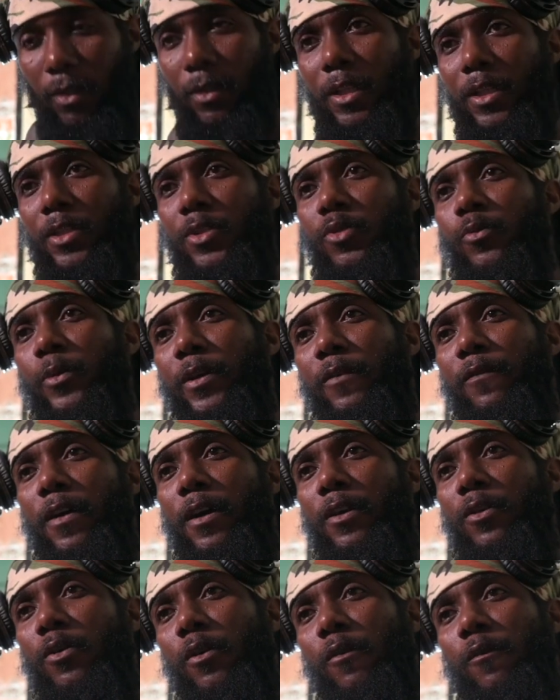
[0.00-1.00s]
Next 2 weeks
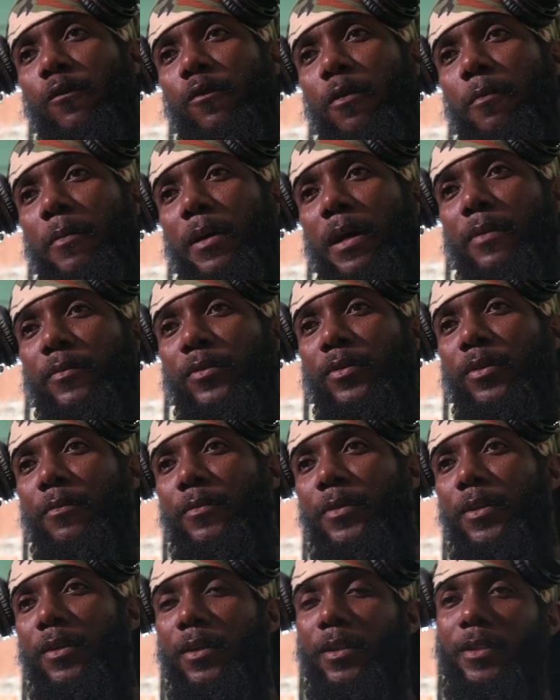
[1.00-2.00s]
for another 4 months
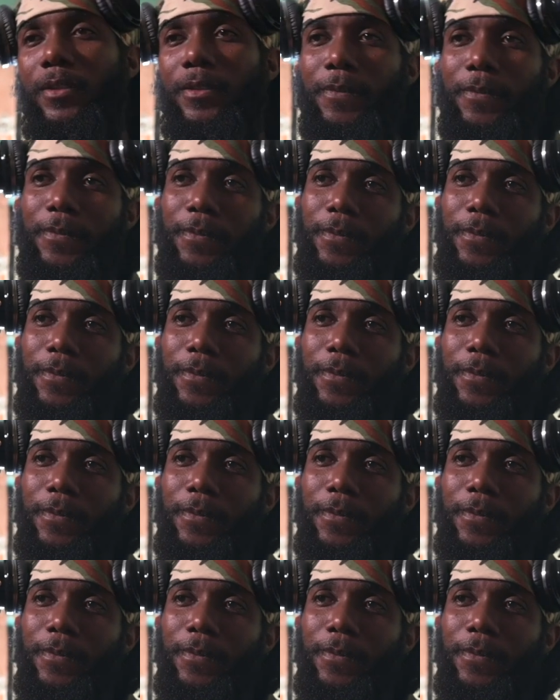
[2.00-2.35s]
come down, you know?